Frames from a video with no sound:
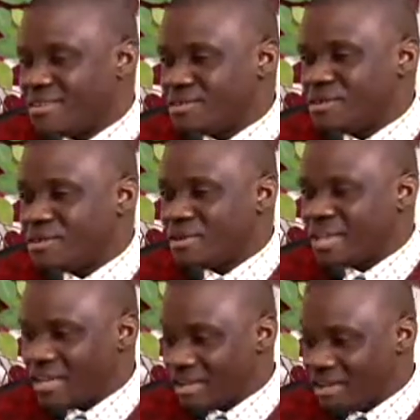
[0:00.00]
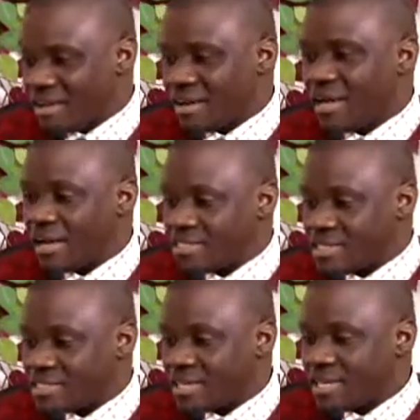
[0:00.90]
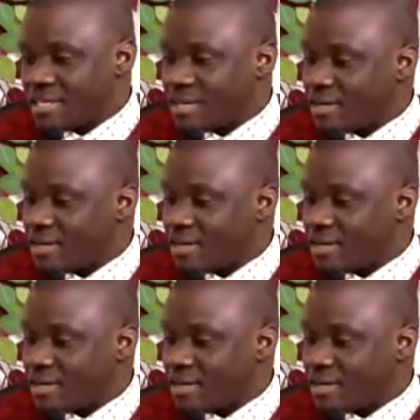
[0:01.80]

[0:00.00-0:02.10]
So as I said,